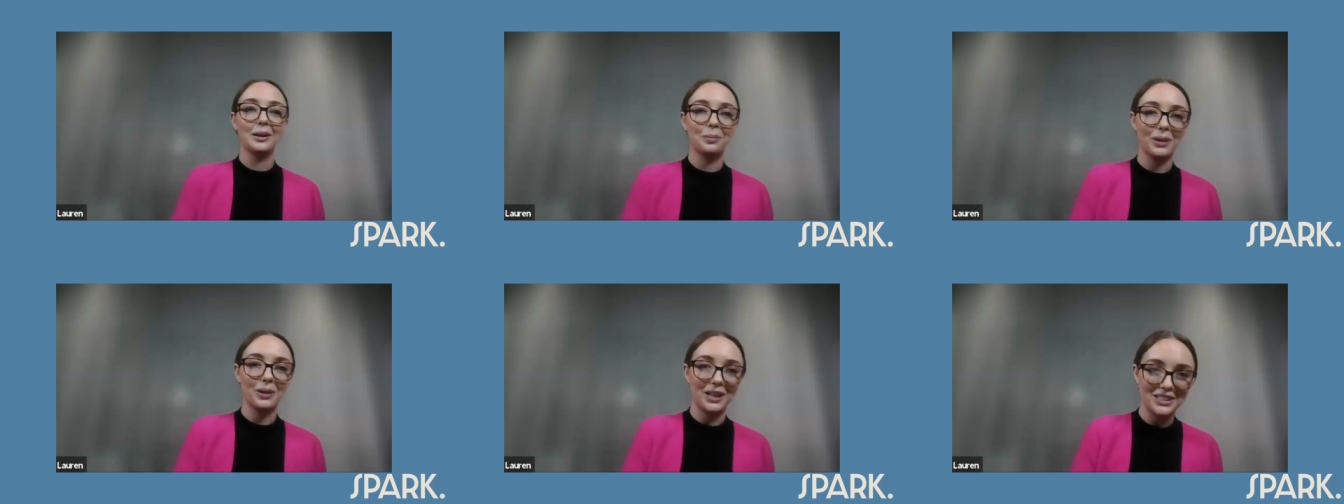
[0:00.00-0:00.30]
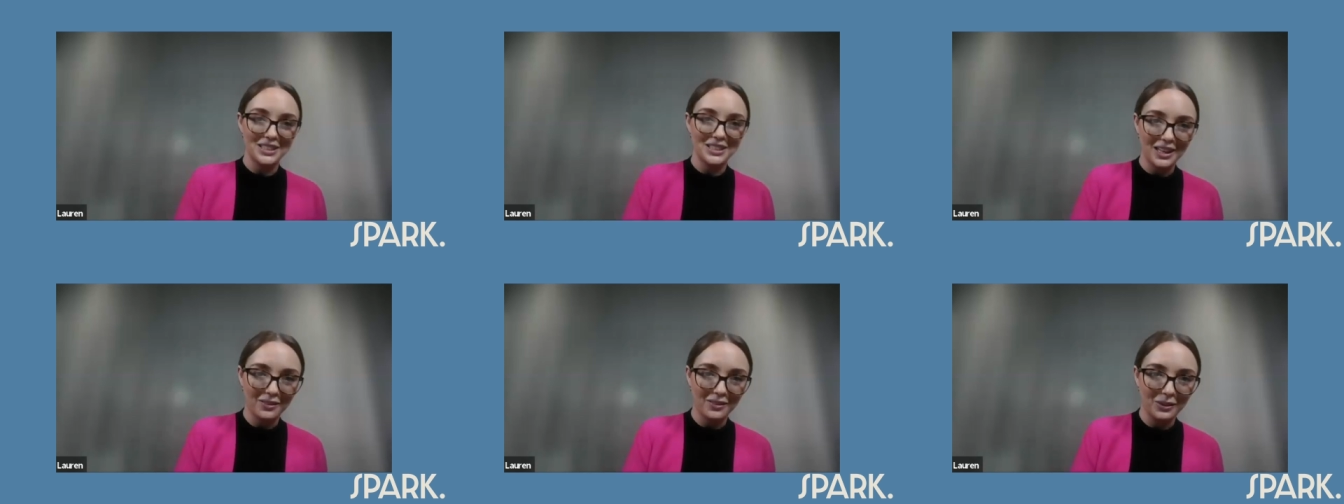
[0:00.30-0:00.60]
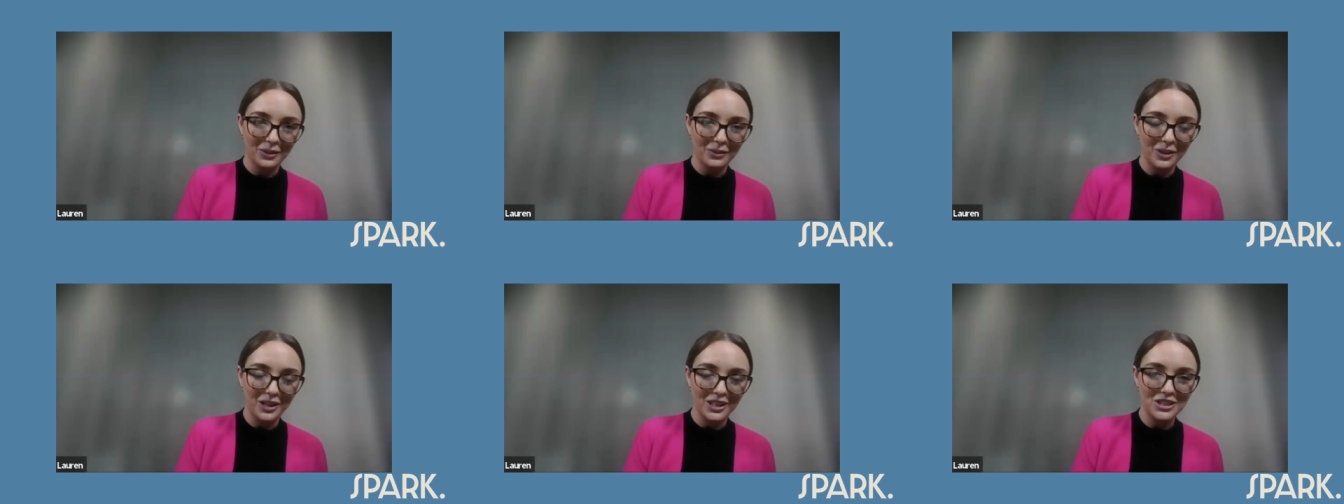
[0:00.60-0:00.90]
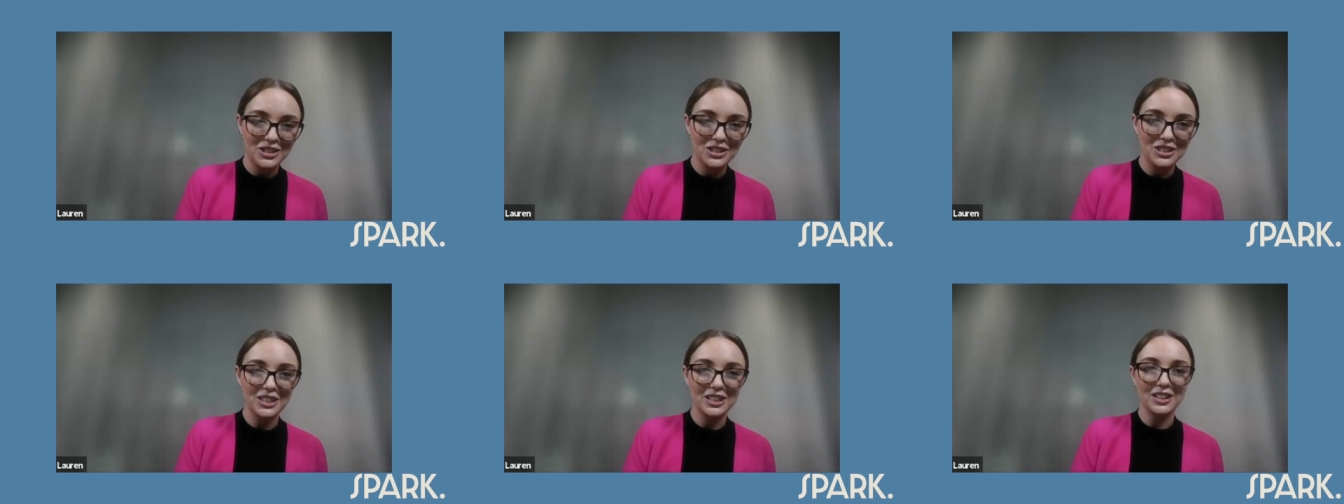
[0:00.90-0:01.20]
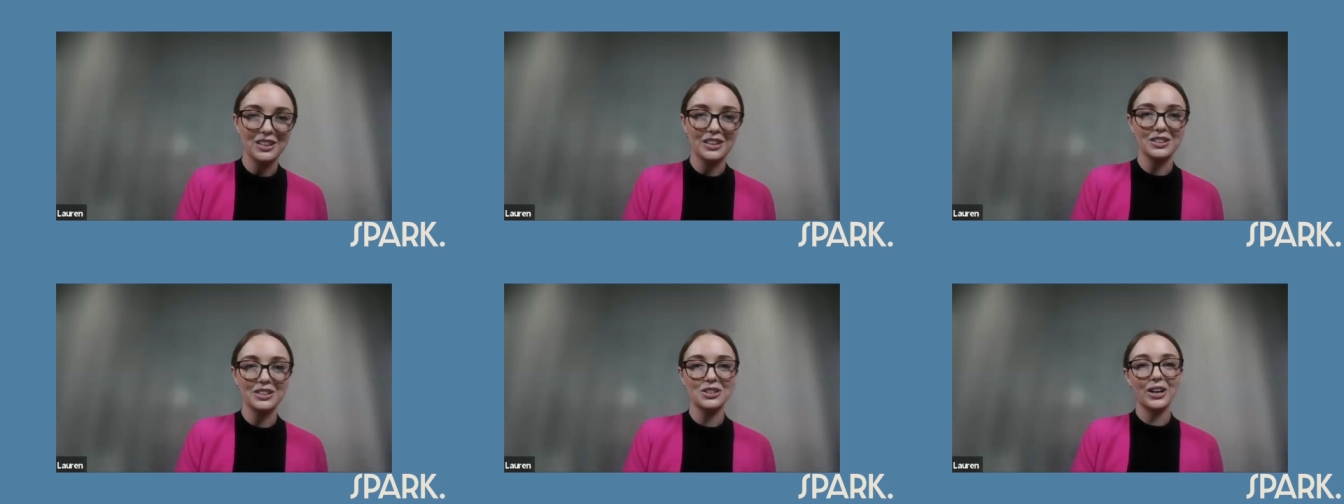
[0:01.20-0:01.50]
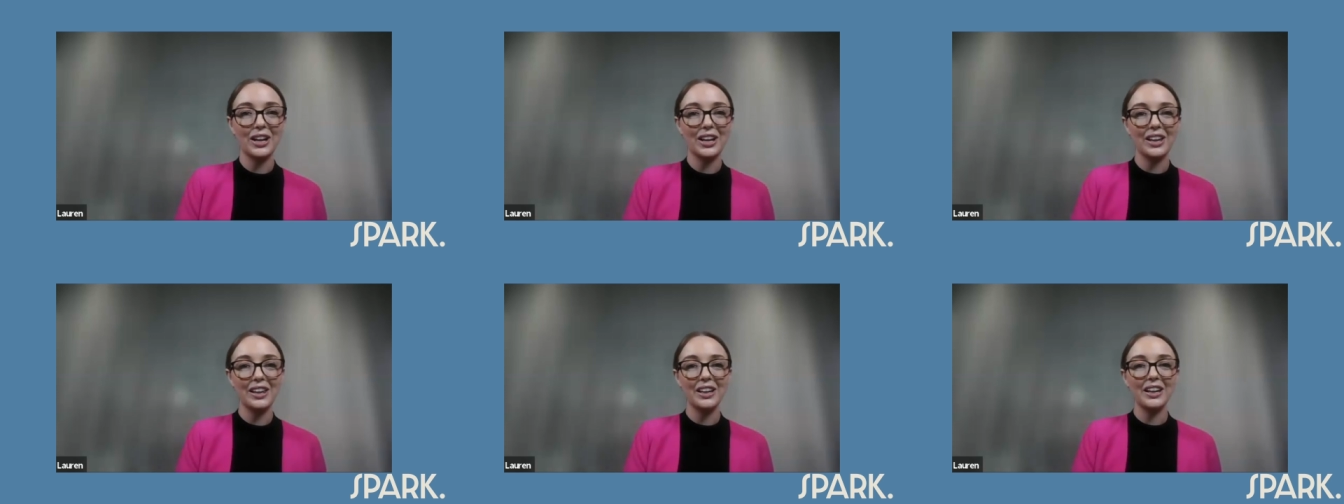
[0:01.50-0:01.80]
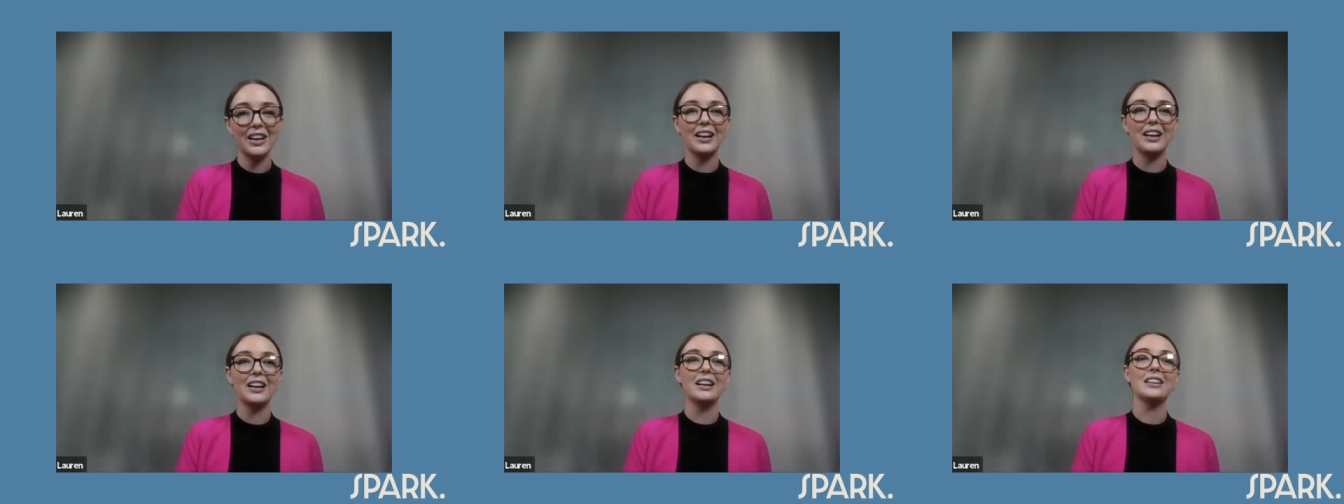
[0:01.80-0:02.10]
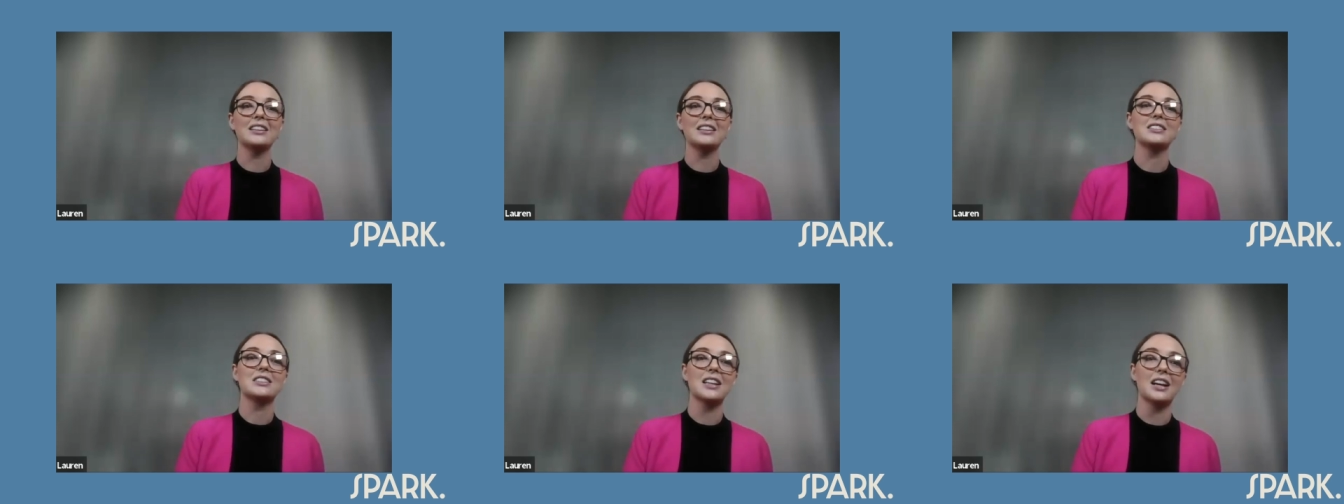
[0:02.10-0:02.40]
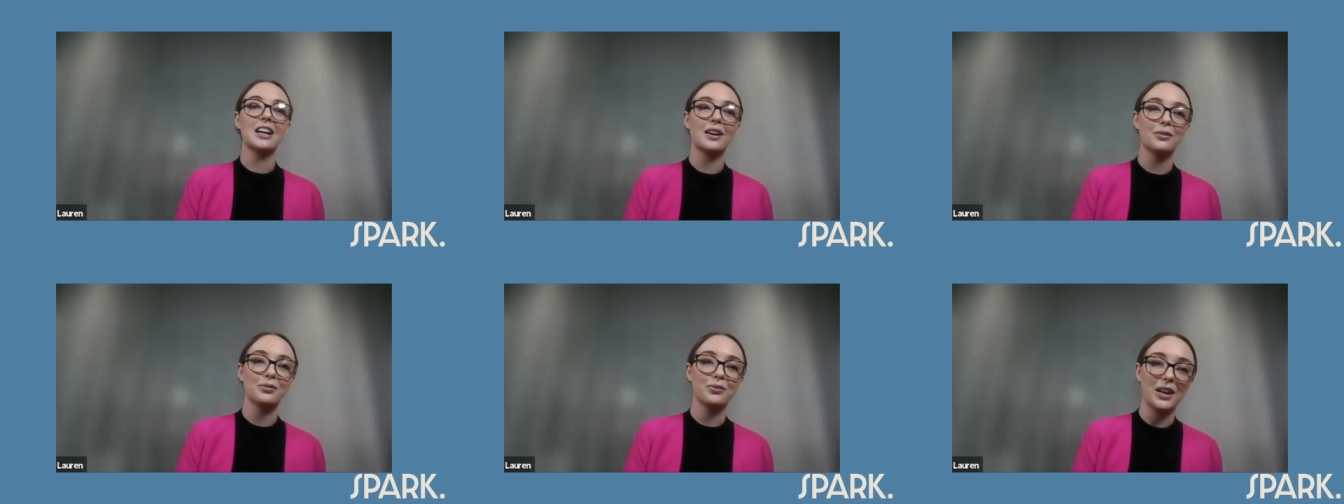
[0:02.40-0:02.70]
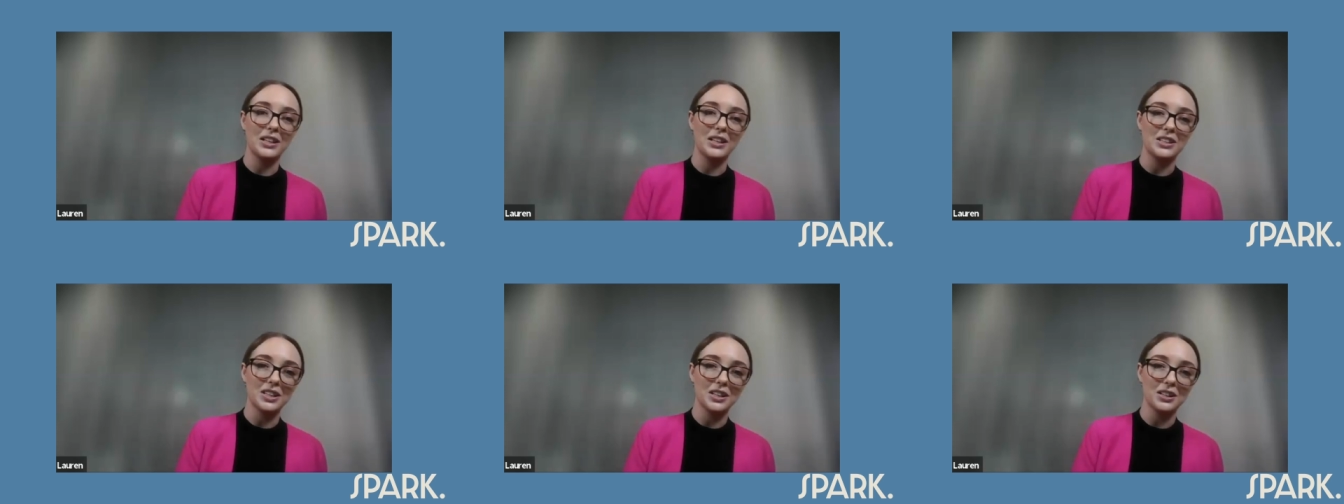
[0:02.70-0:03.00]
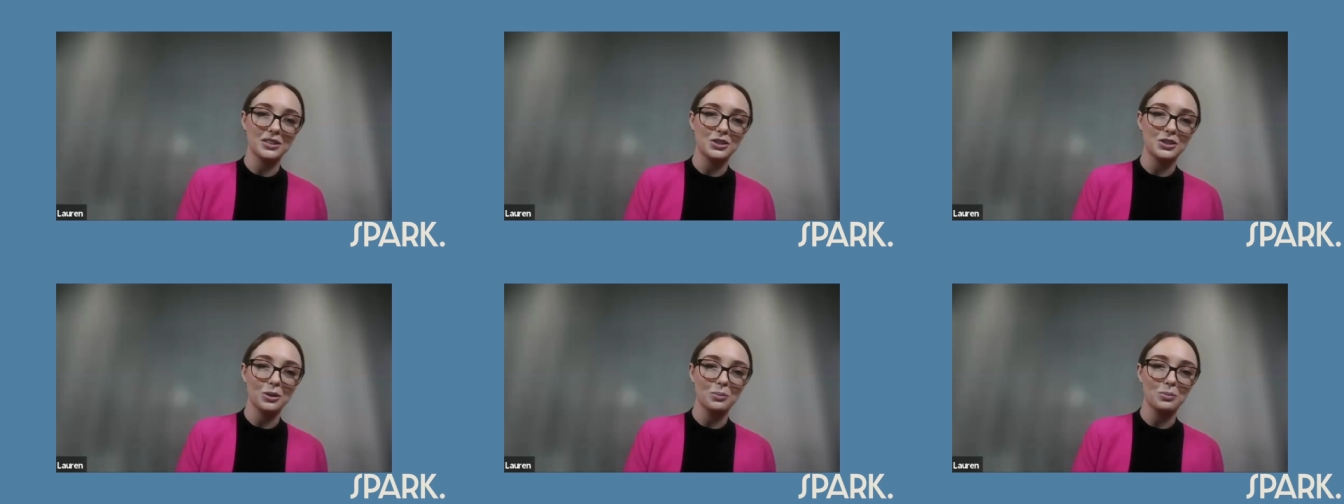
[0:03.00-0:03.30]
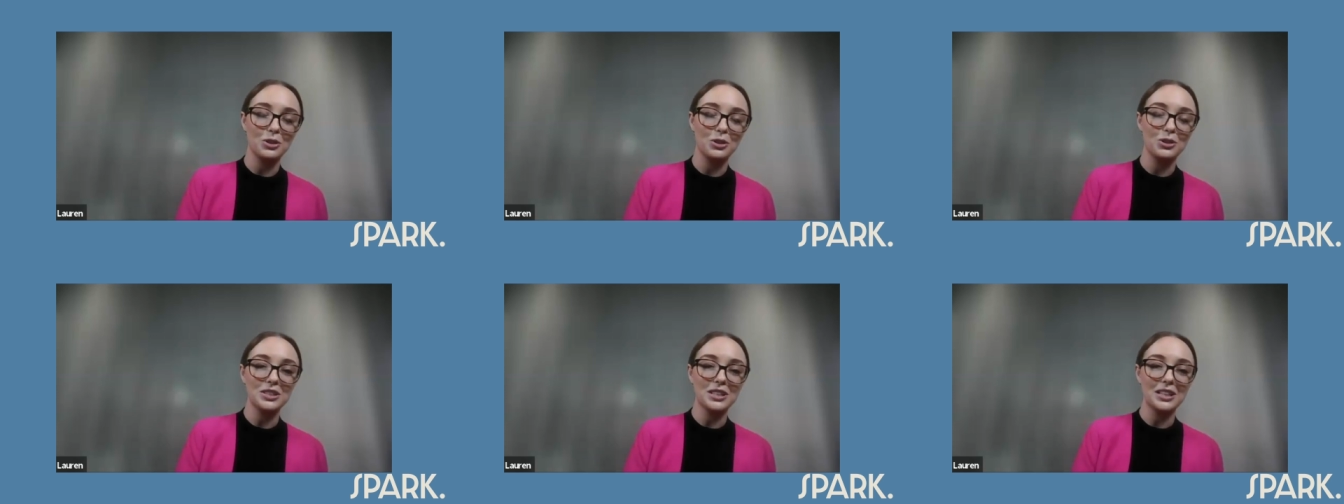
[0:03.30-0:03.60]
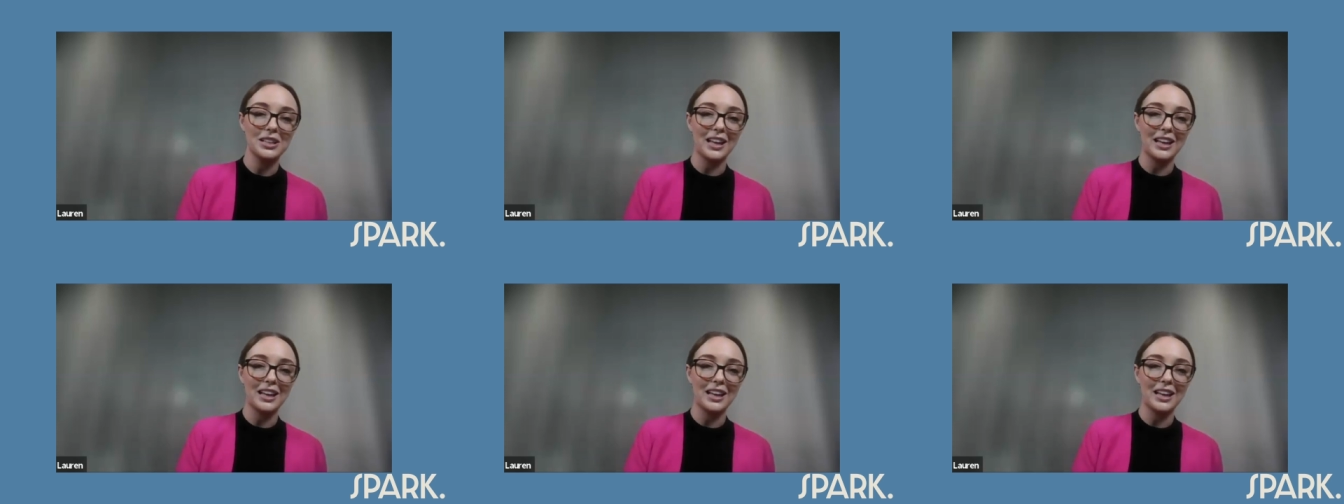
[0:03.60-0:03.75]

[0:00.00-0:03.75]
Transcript: Applied to have it registered in Australia, to have Fat Duck stop using